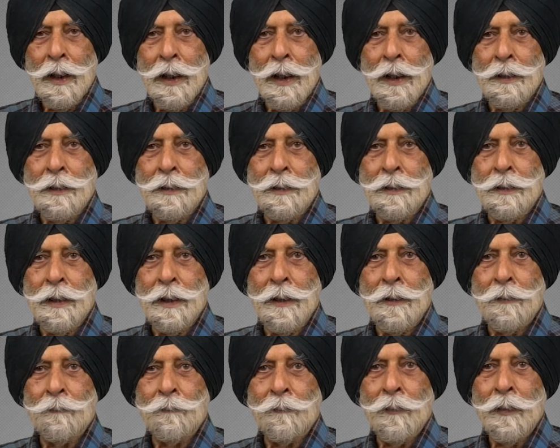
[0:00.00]
And
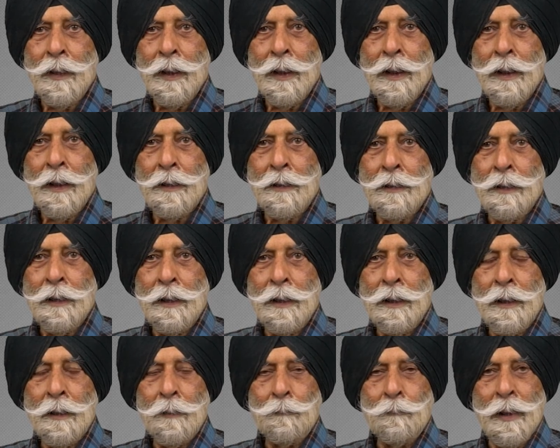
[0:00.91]

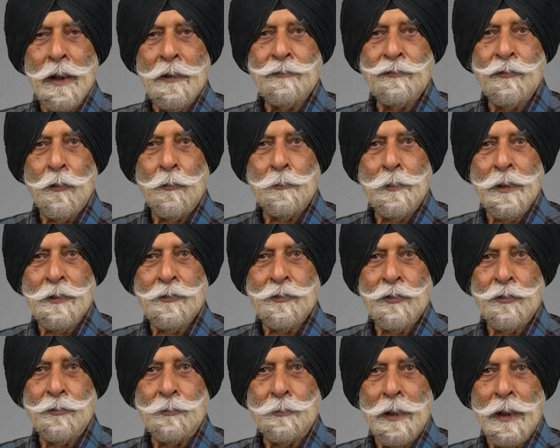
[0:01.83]
my
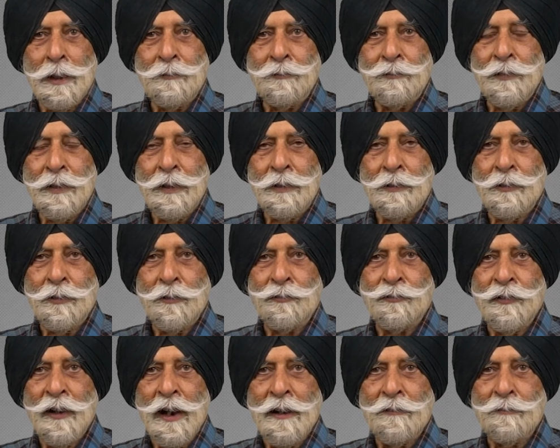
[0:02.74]
formations minefield.
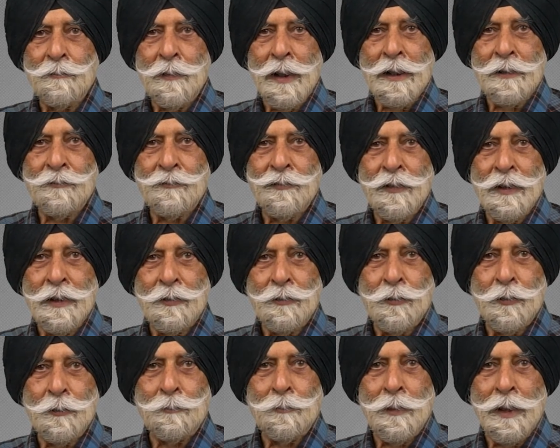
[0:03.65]
So 5
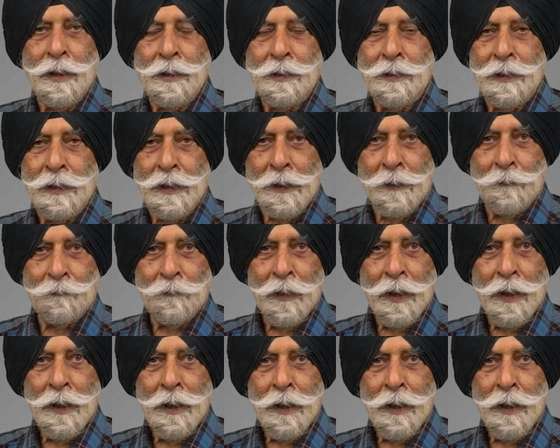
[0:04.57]
minefields were marked there.